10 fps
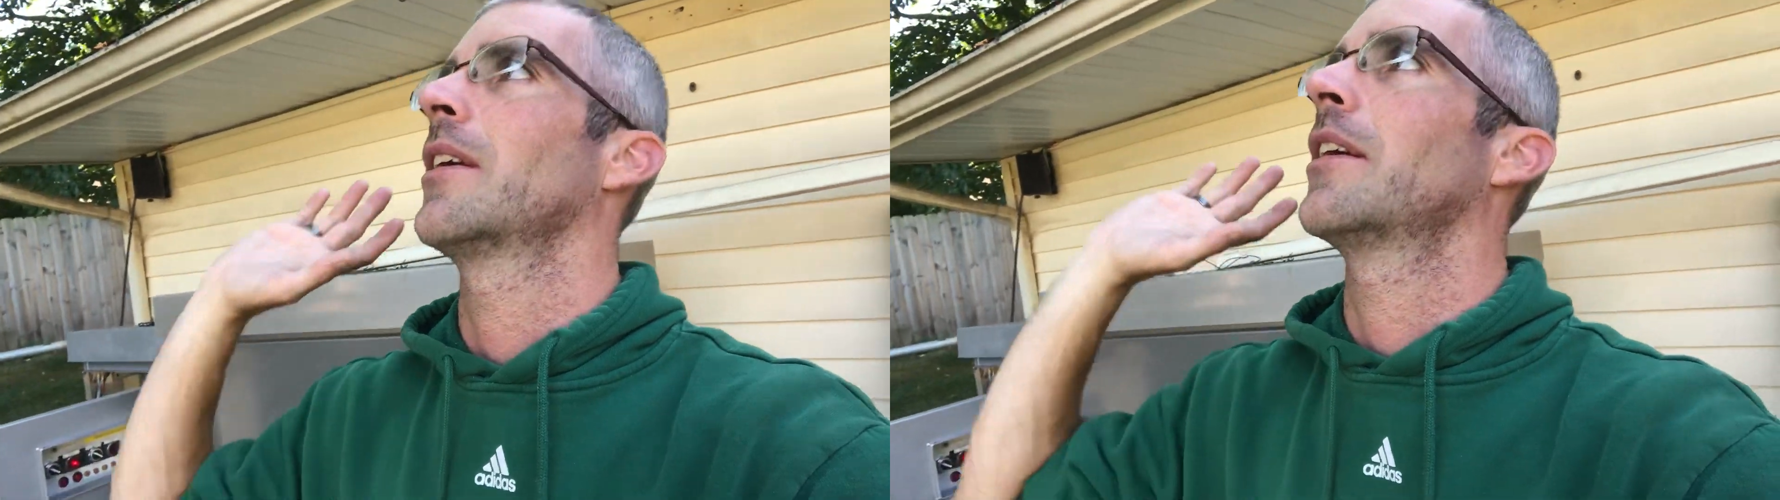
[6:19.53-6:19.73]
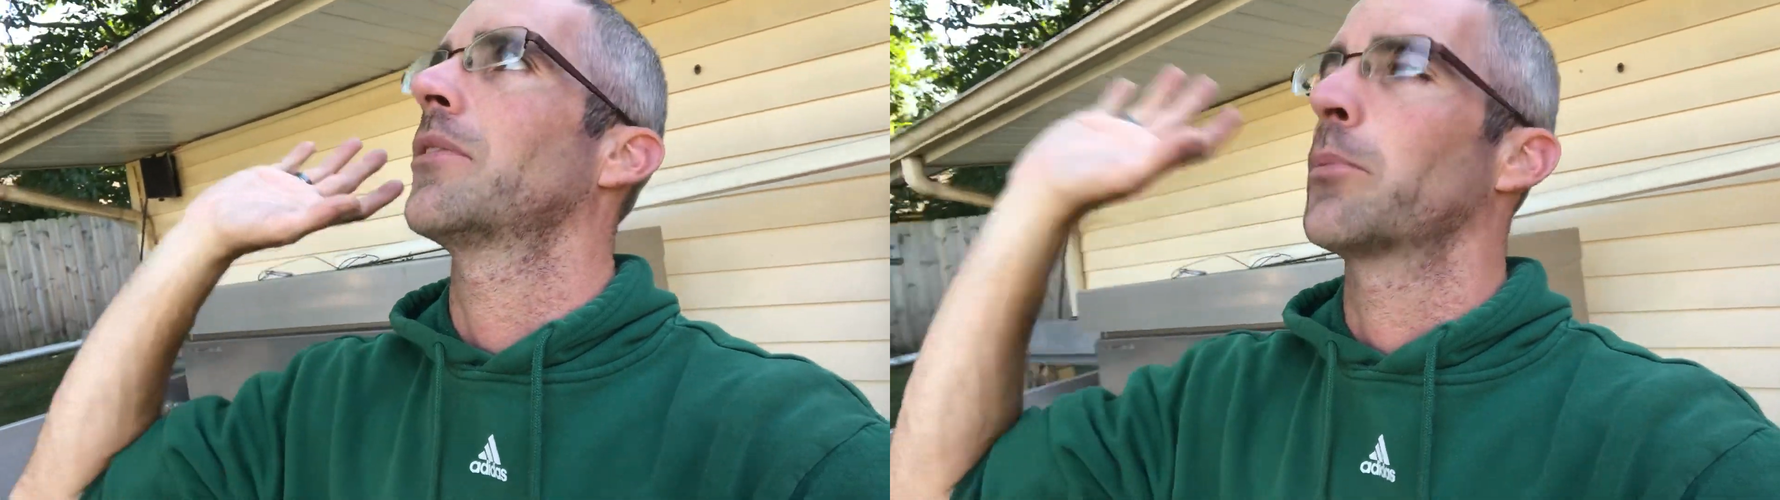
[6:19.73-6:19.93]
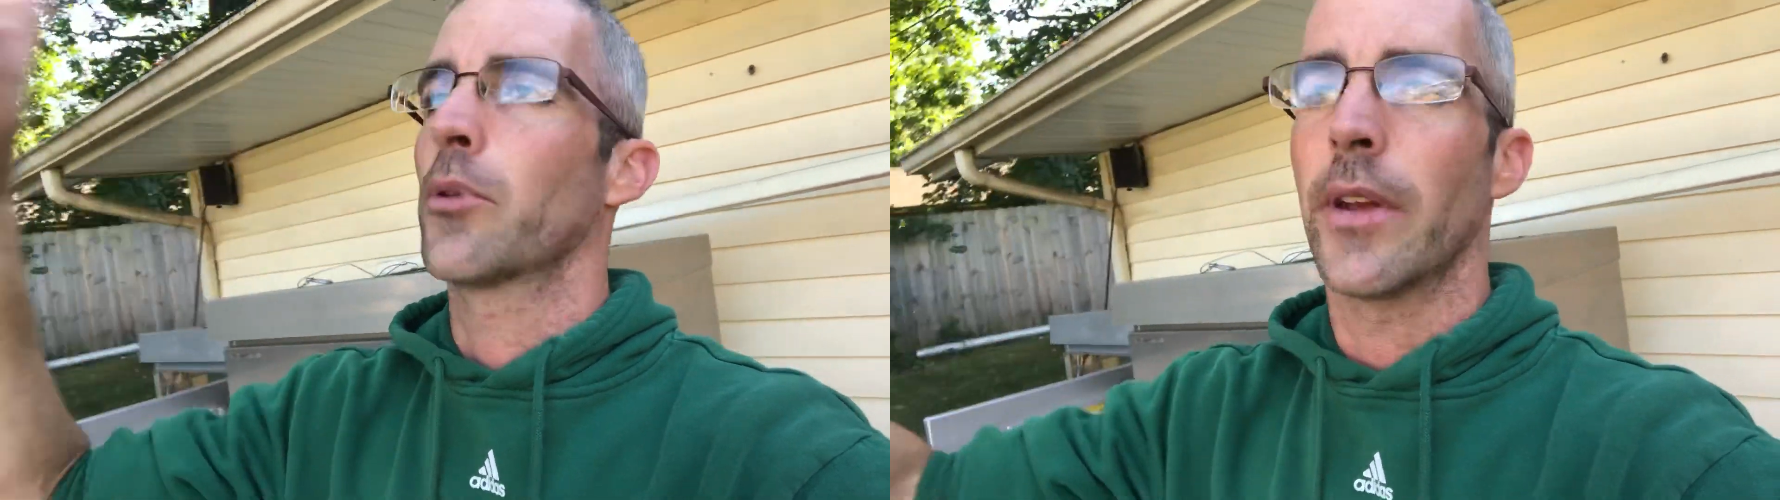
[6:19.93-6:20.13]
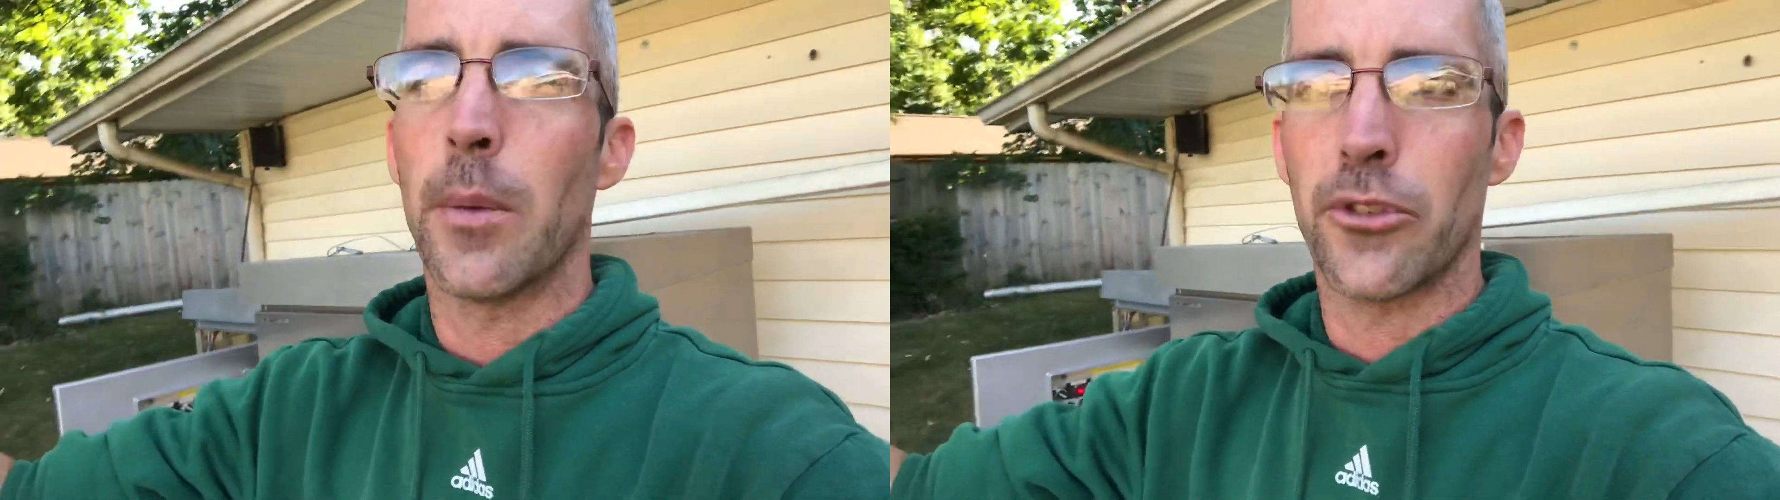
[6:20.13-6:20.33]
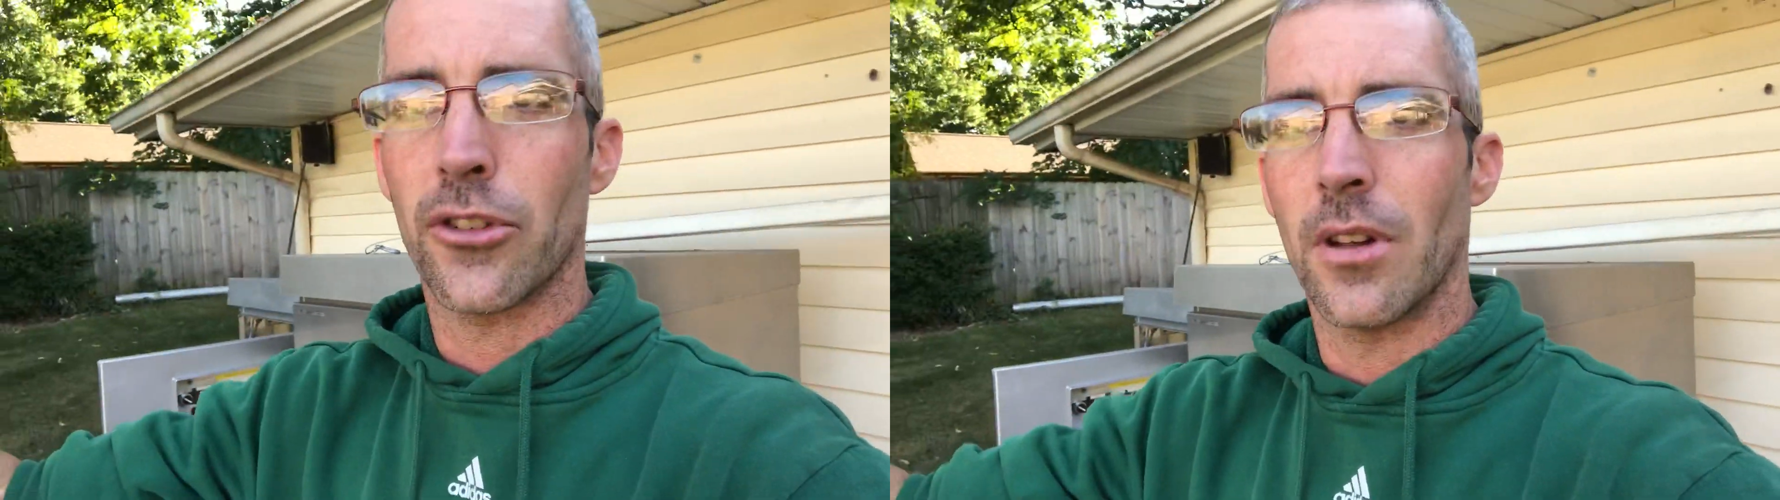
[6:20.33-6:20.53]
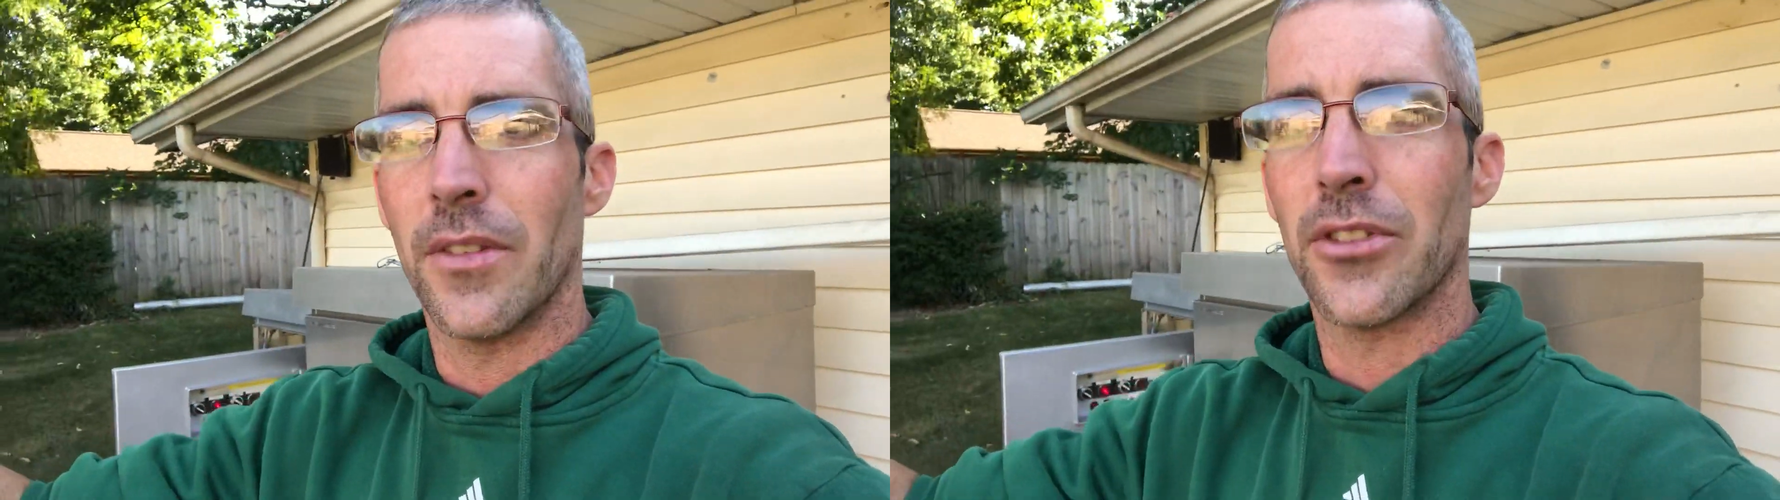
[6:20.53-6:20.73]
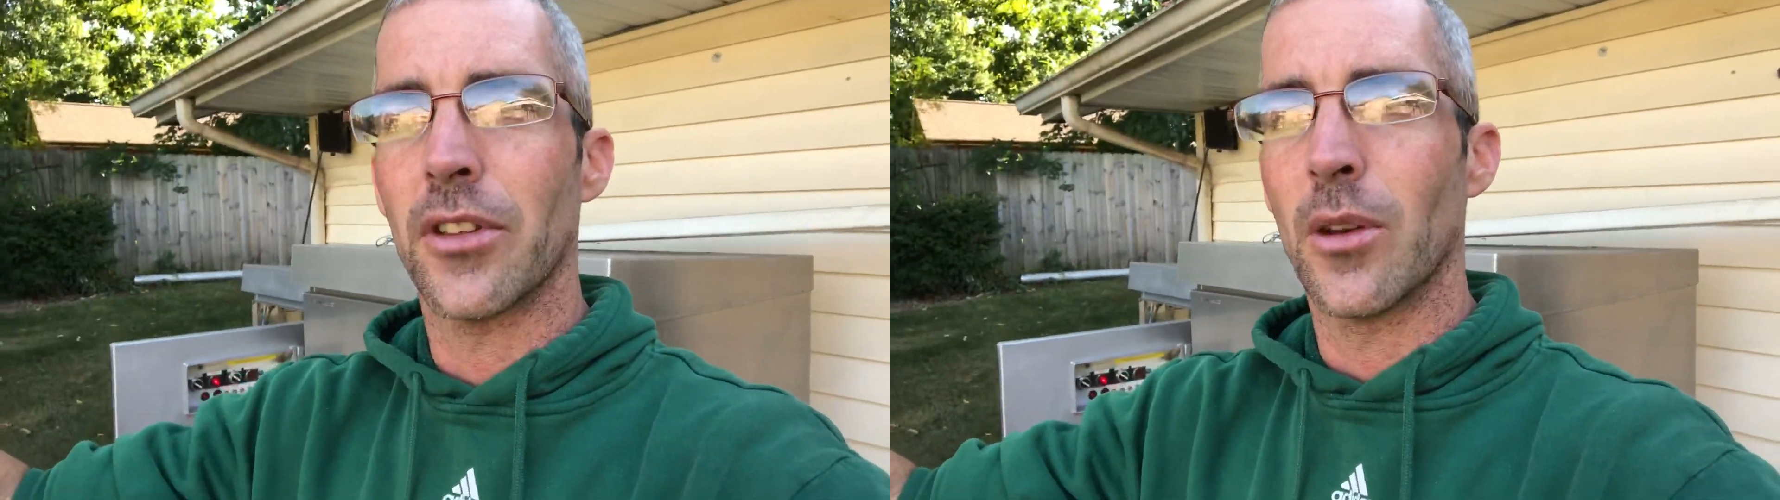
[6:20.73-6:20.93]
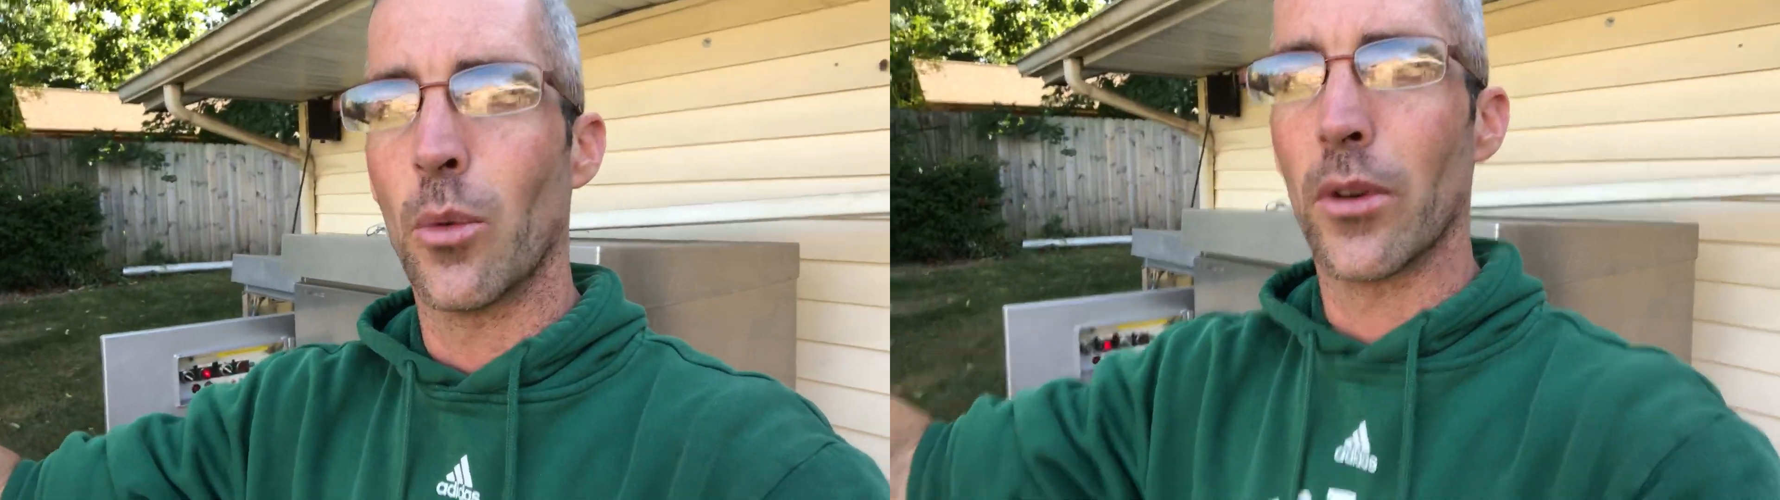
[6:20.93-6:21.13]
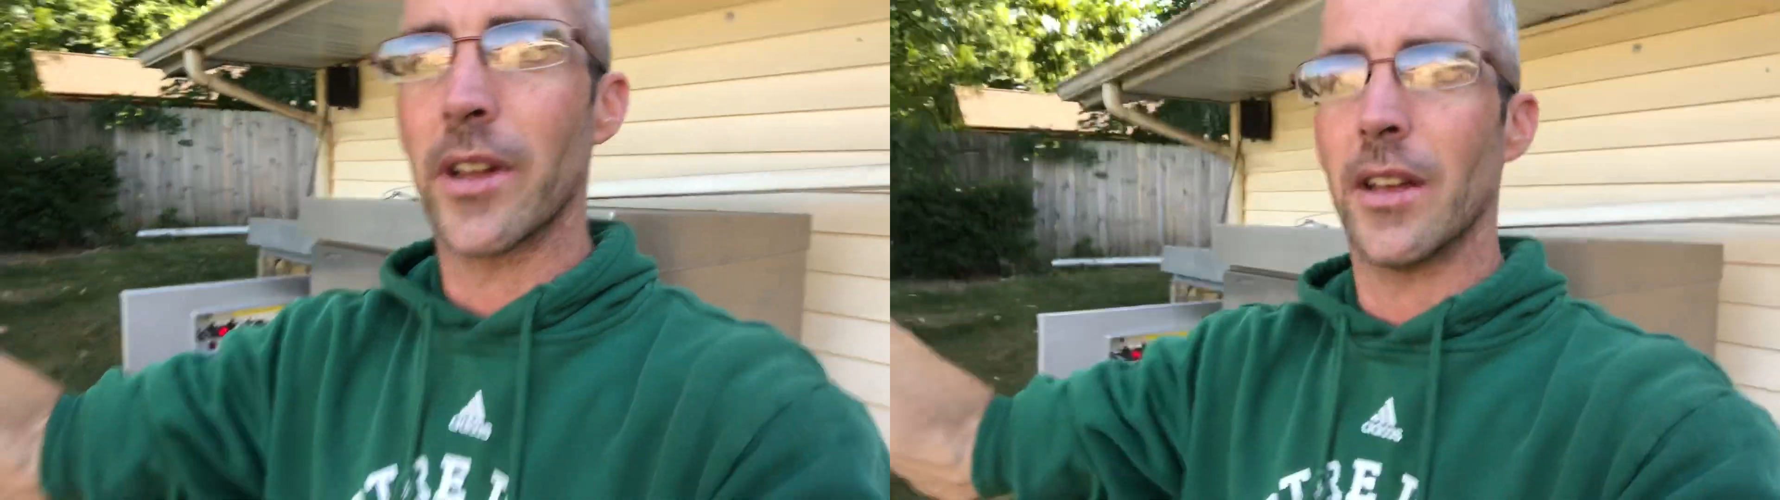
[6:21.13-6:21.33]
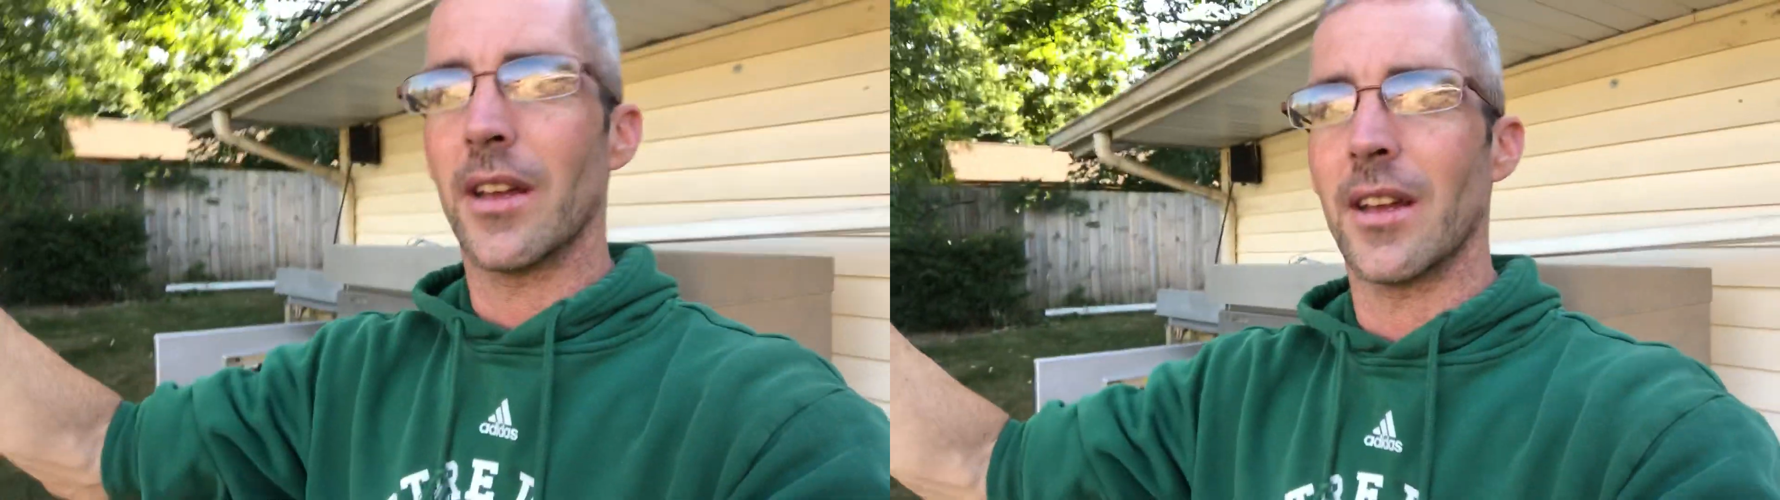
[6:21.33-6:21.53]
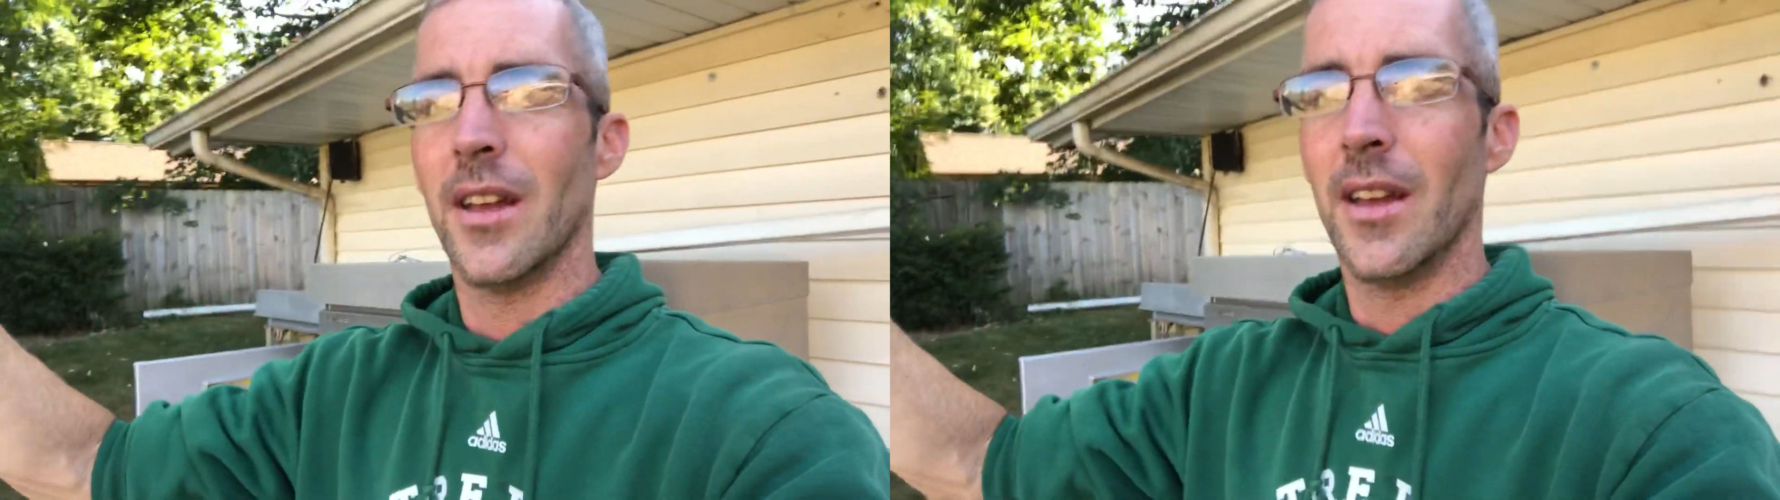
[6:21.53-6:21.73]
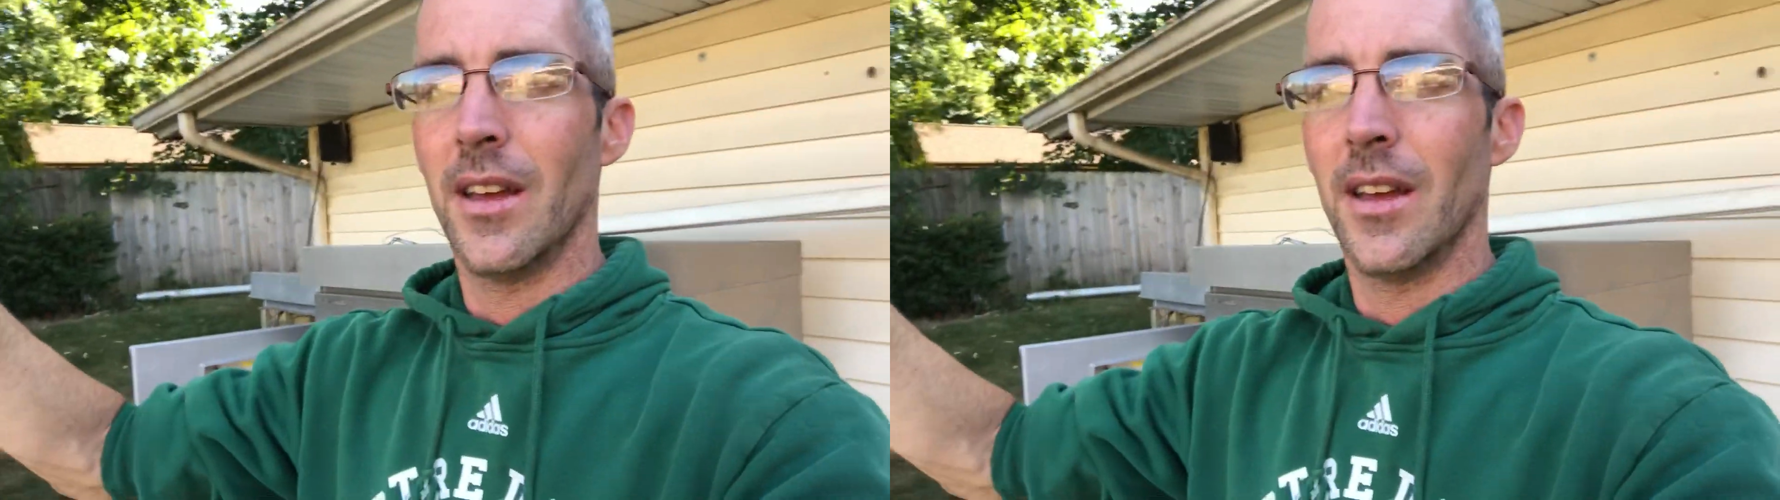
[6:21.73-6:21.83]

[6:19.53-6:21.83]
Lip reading: get the preemption on this thing working,